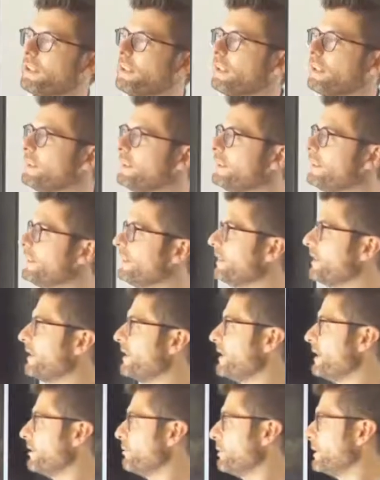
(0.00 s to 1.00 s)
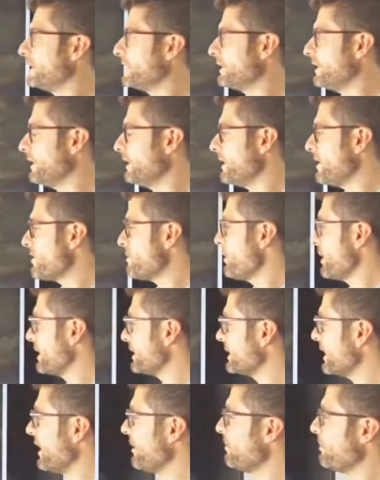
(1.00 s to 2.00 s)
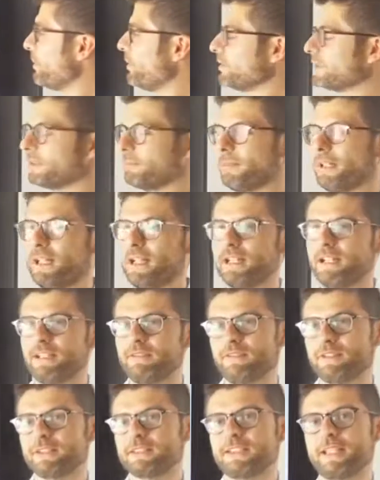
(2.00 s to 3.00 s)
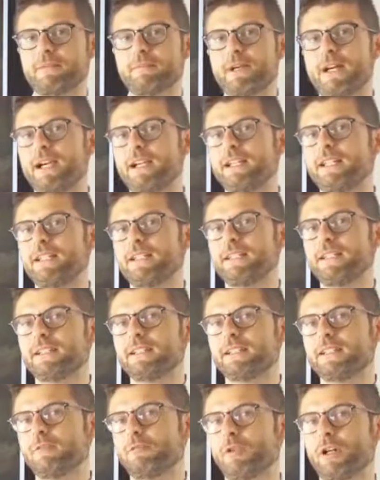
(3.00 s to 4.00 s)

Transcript: and here we see two examples by the same architect,